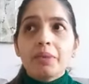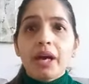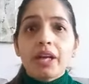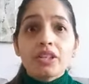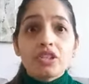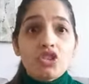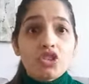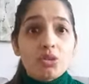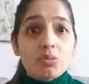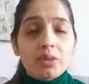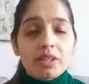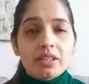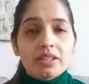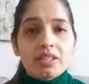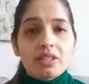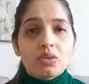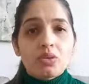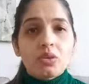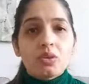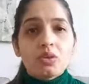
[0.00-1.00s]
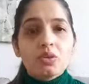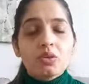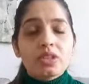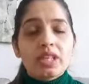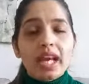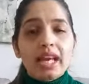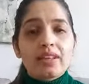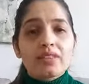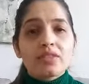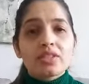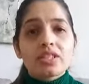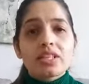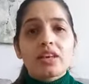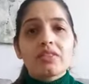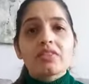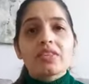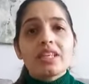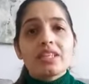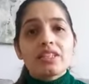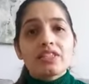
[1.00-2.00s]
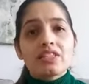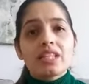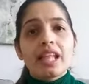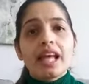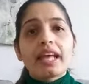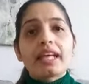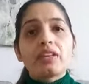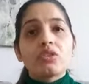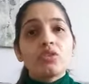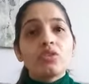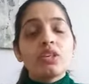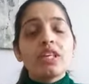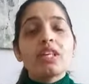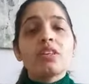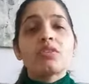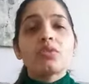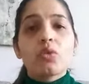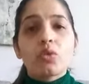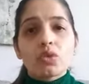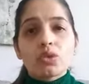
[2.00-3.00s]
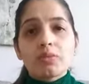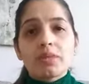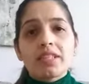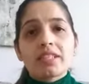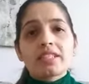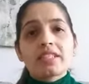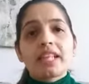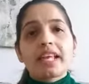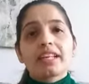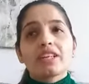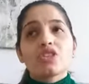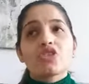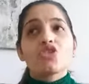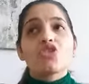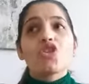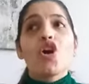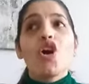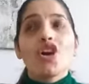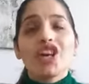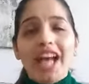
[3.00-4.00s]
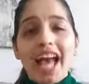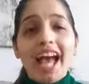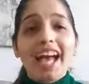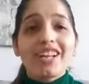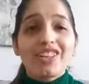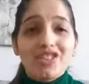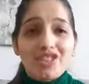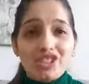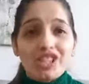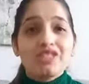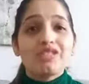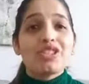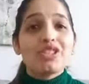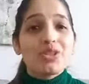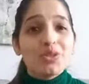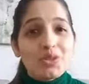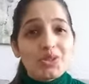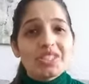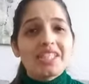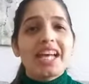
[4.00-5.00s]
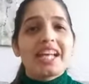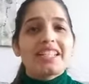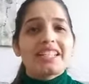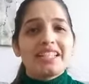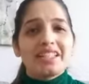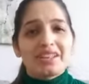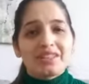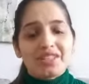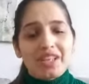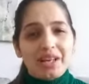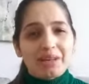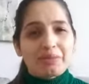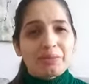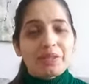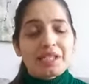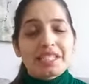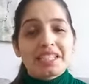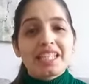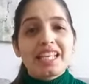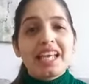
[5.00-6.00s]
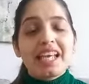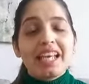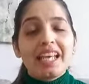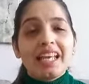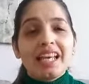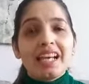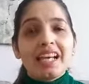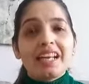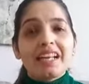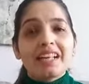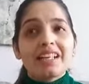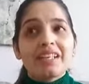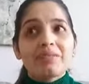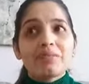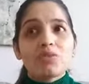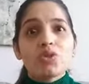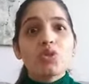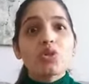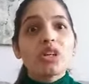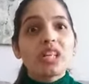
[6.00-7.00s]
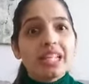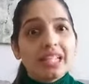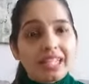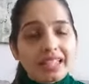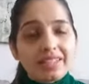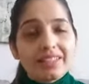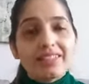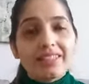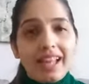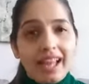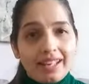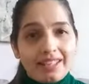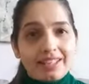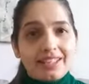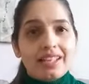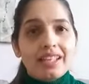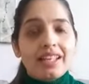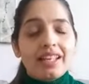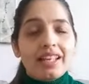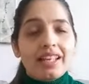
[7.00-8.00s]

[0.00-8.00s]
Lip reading: Punishment and all those kind of stuff, it's like a reinforcement, it's like a shock. Actually, we use that in our therapies to clear that.